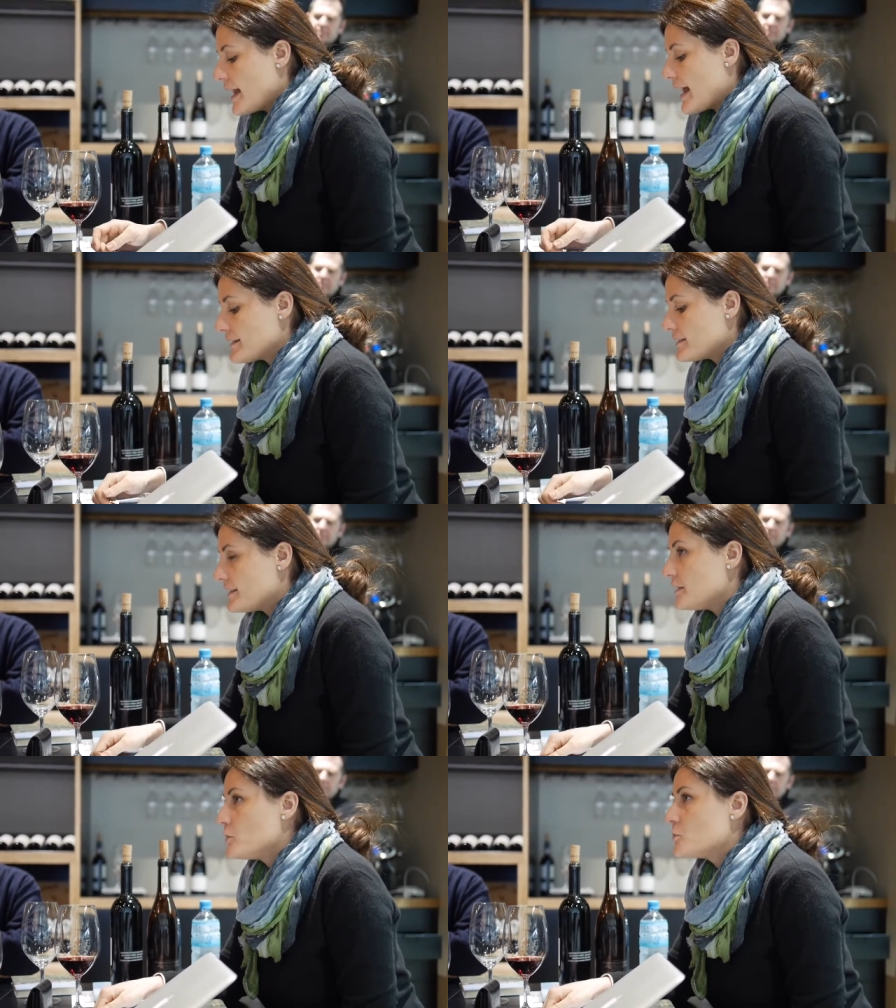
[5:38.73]
And
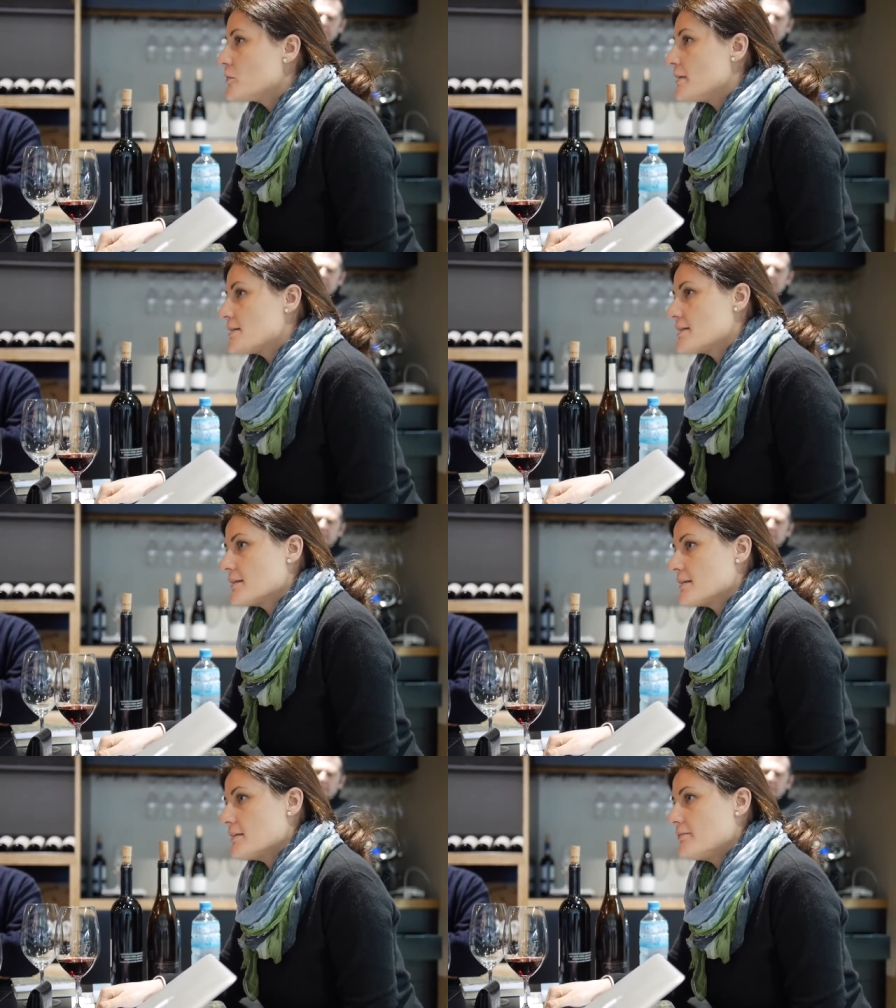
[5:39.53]
he knew his
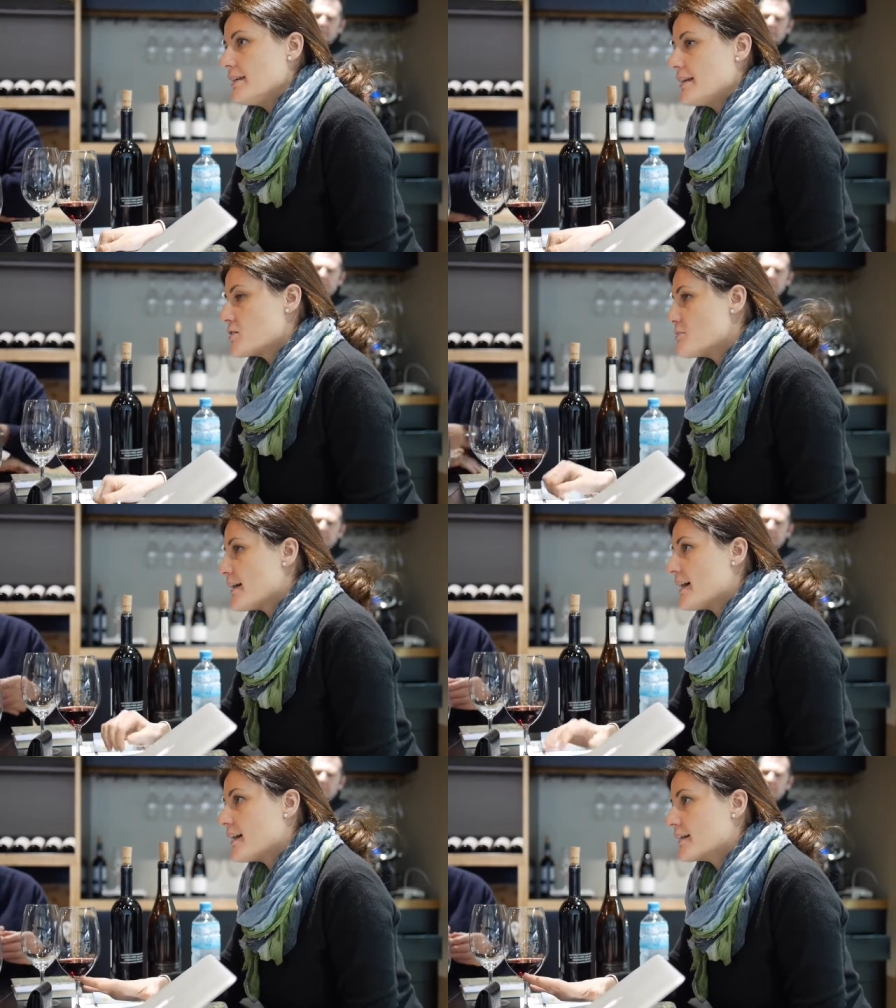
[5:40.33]
uh, village
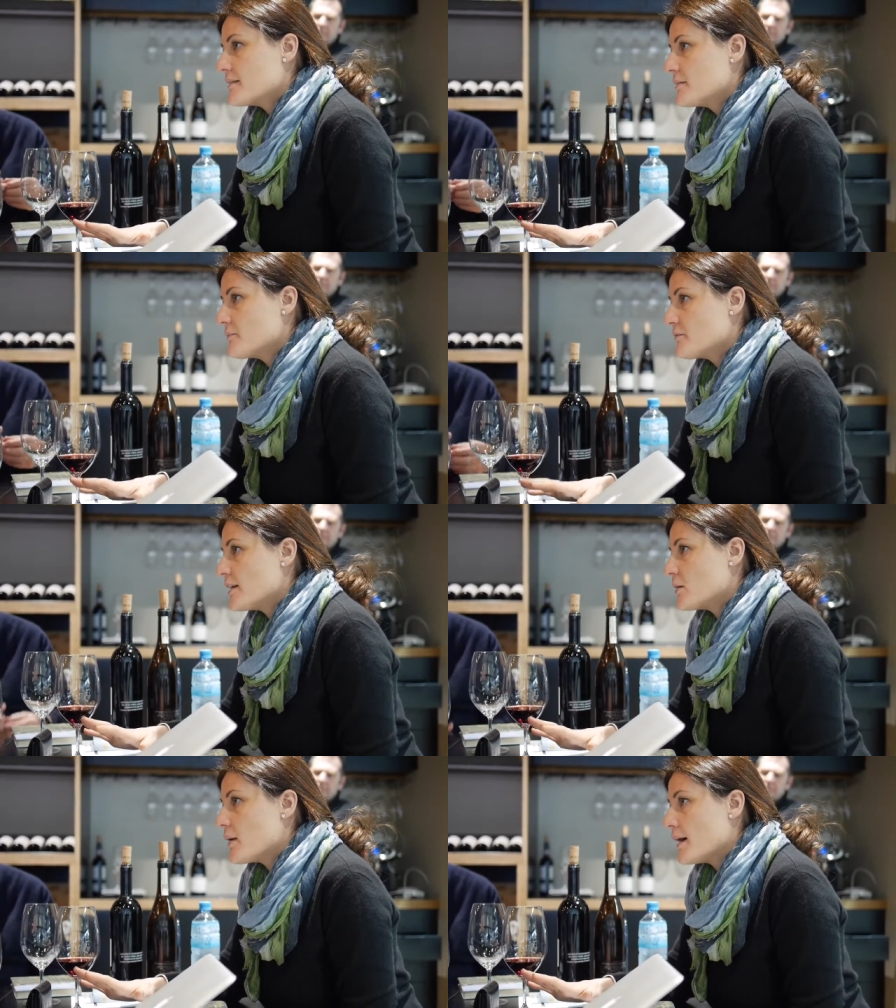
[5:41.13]
by heart um,
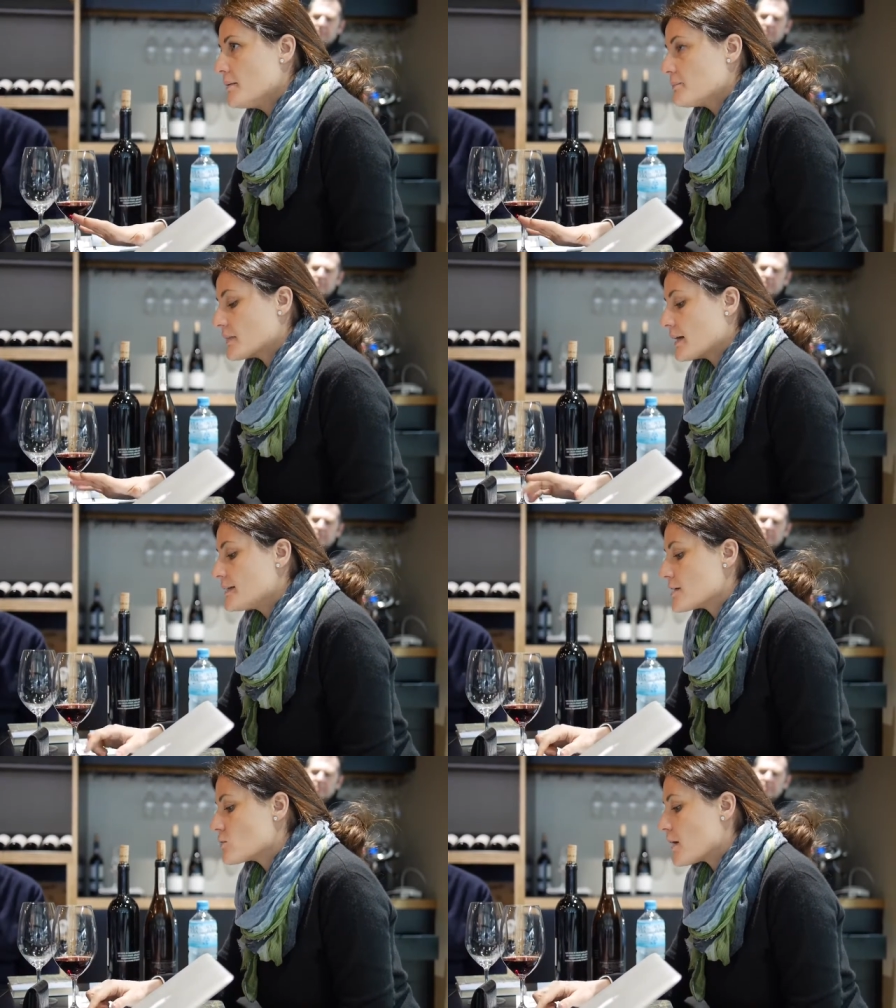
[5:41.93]
very well,
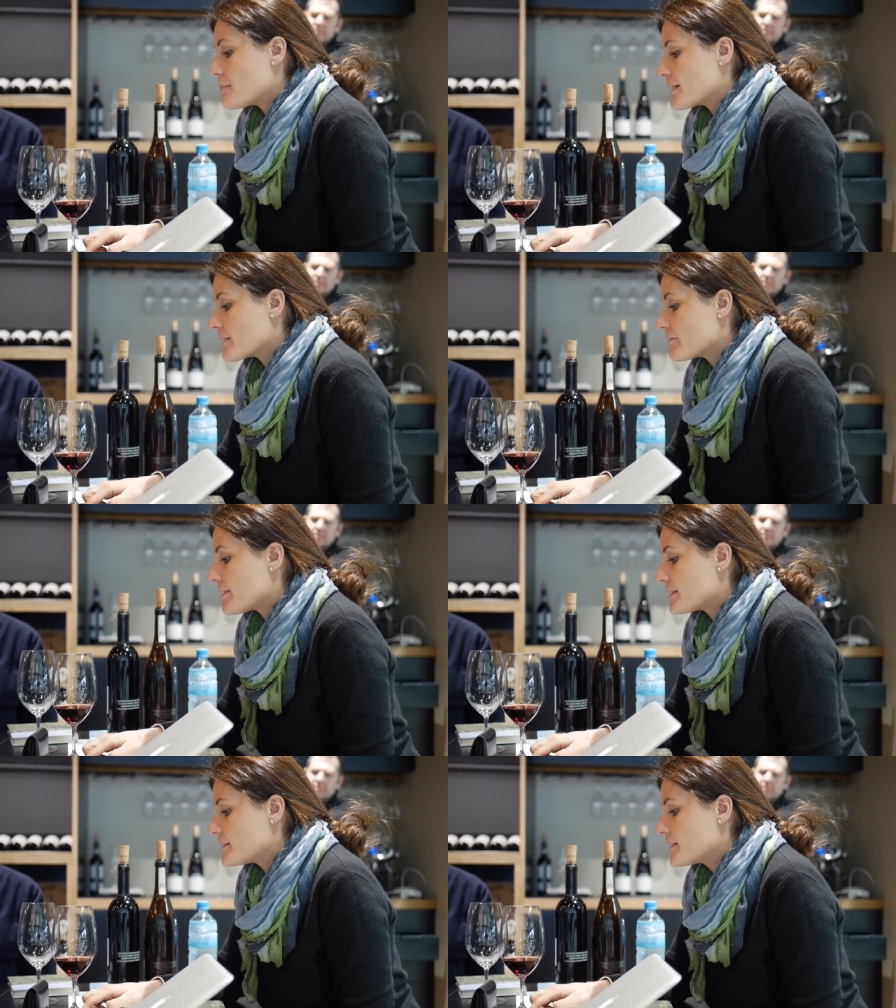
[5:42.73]
and that's why my
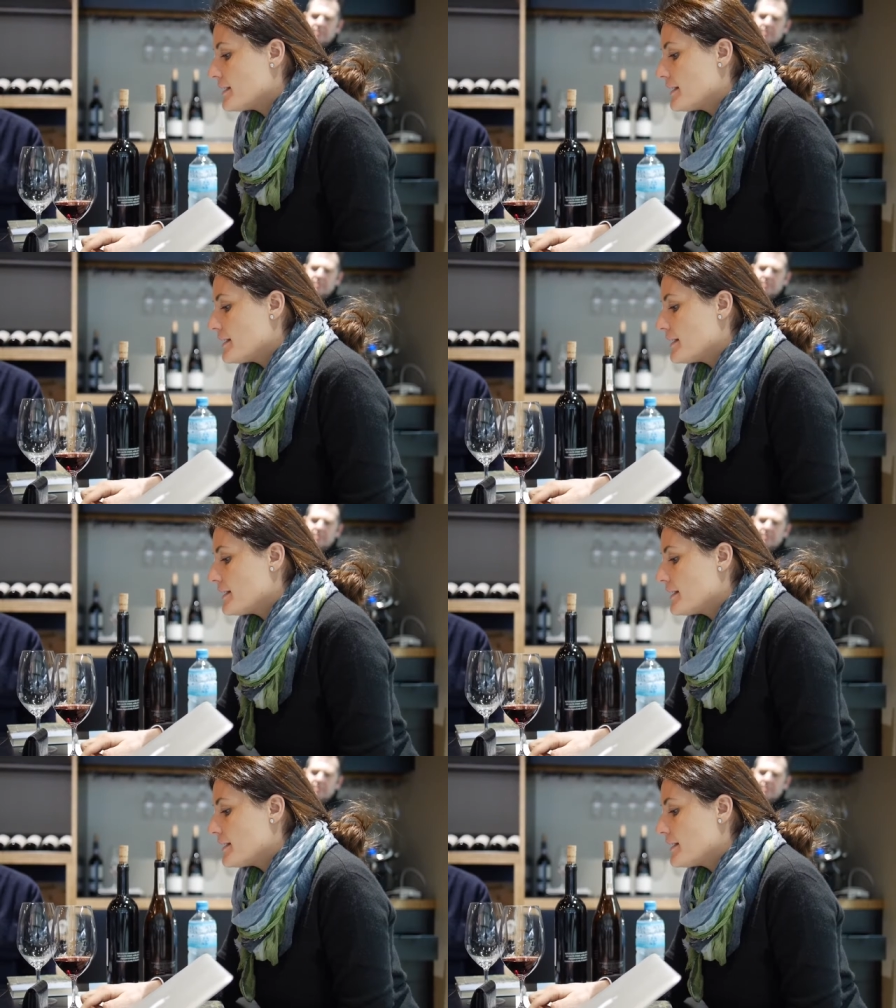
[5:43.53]
grandfather